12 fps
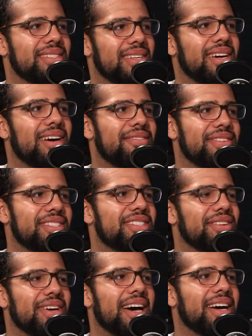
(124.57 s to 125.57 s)
Offense.
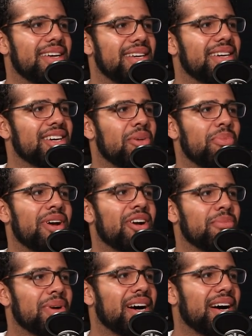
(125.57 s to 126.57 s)
Still got Kamara
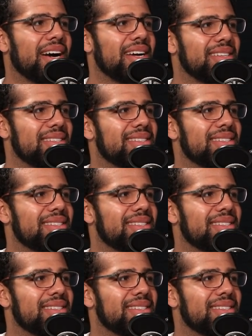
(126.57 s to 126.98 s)
behind.